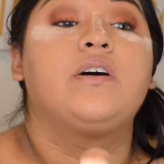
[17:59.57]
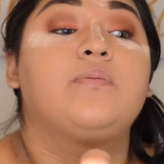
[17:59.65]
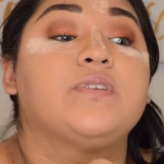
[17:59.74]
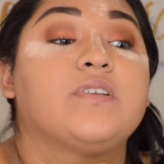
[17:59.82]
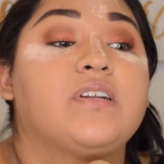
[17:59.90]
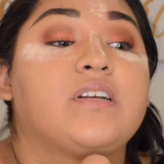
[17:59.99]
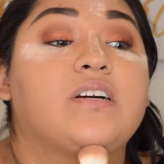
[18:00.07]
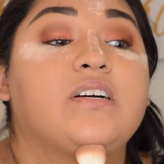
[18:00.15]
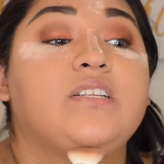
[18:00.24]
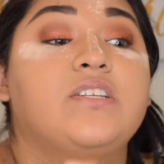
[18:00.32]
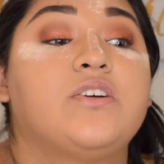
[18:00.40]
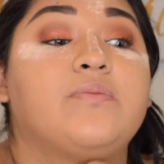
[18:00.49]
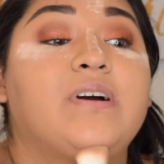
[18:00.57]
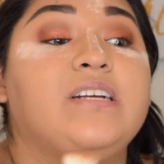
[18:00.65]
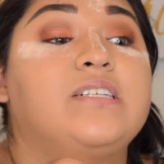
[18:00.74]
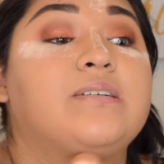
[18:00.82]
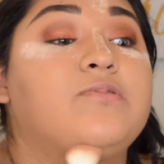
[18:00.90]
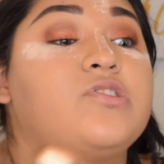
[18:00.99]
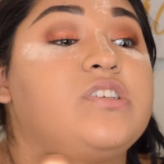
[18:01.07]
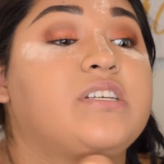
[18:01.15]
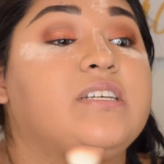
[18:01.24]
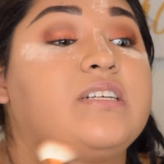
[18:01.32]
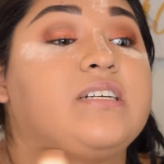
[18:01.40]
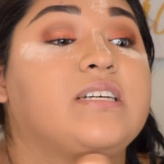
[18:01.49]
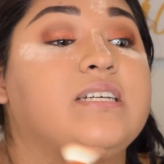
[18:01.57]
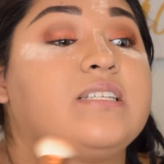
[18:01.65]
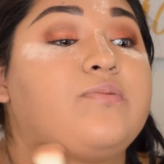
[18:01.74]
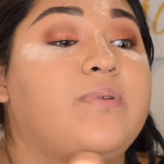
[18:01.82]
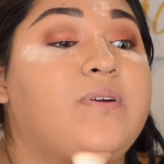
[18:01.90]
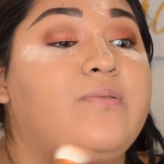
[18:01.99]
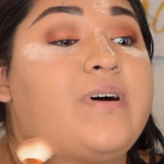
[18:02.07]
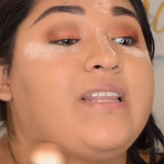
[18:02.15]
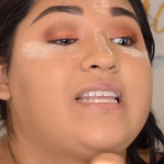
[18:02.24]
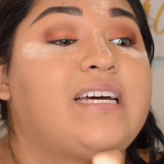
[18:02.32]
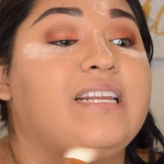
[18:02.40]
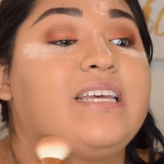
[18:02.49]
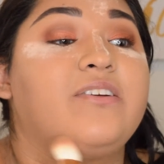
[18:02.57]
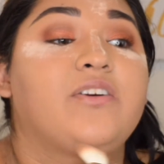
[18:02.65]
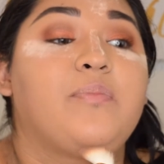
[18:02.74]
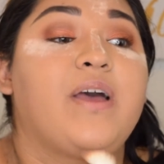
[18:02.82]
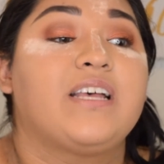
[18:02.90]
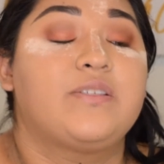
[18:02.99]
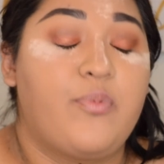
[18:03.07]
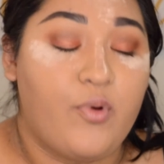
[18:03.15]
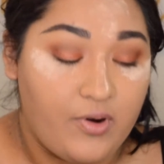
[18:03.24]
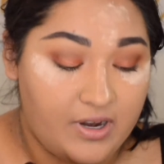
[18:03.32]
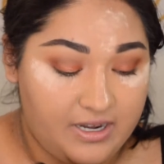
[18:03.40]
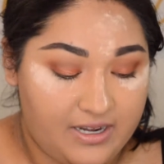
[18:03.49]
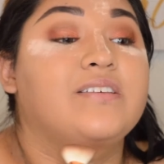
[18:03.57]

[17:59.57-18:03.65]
I'm also gonna contour my double chin because we don't want that in our passport.